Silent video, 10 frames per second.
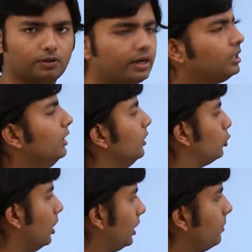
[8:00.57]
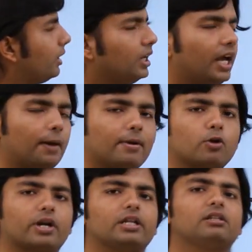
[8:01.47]
Alright, so ultimately I am
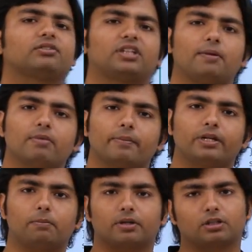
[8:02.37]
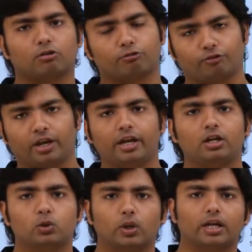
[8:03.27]
allocating the same memory but the
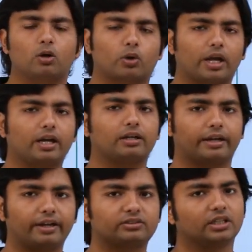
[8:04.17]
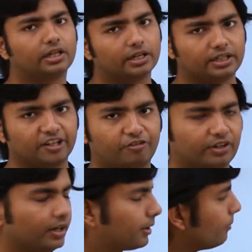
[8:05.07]
way to allocate is
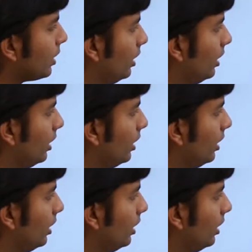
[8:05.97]
different.